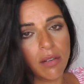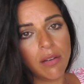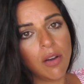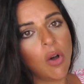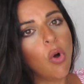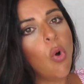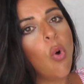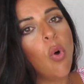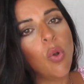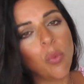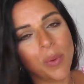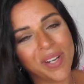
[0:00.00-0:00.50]

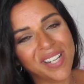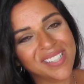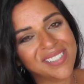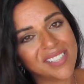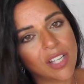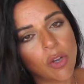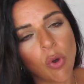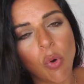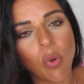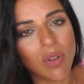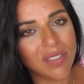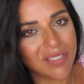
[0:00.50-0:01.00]
all, when I
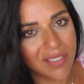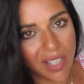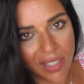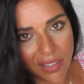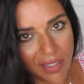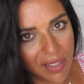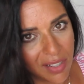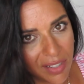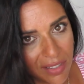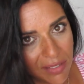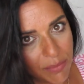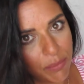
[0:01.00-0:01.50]
say all,
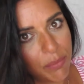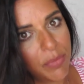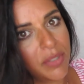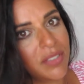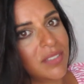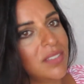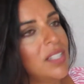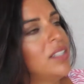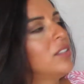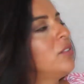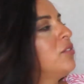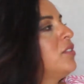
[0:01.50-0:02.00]

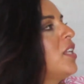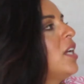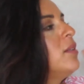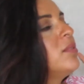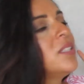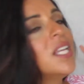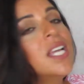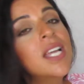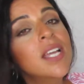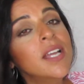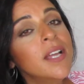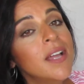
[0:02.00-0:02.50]
99% of
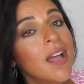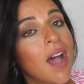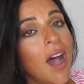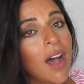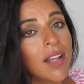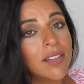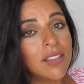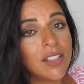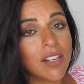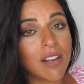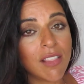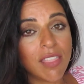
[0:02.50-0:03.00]
times,
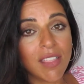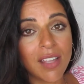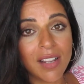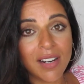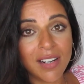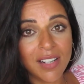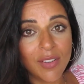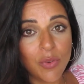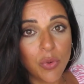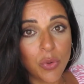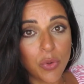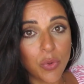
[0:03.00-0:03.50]
under
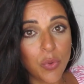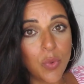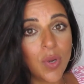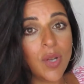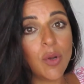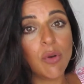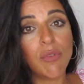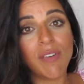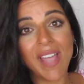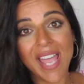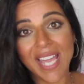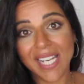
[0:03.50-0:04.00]
the
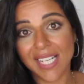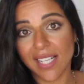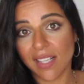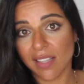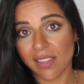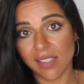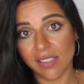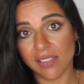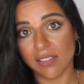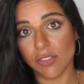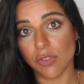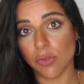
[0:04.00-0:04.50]
rule of adding
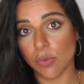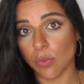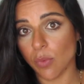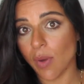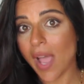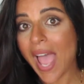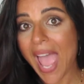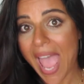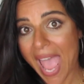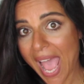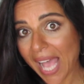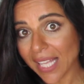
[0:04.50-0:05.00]
these two
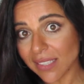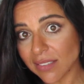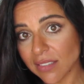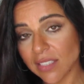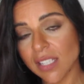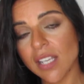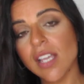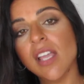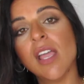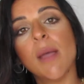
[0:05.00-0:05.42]
at.